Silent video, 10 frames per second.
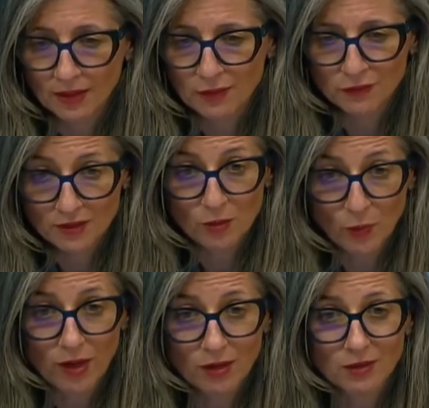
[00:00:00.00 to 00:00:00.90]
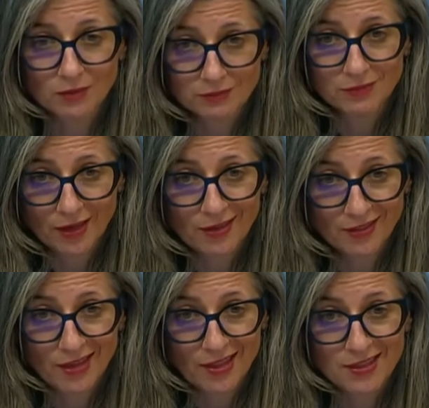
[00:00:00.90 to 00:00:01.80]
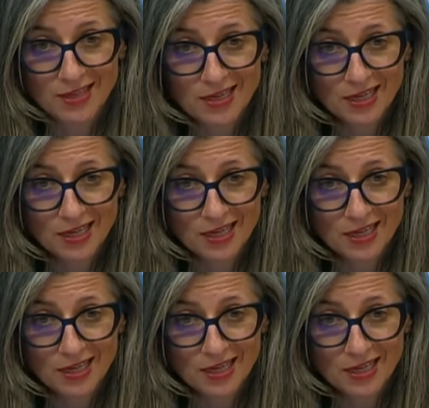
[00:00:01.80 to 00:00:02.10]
if they were the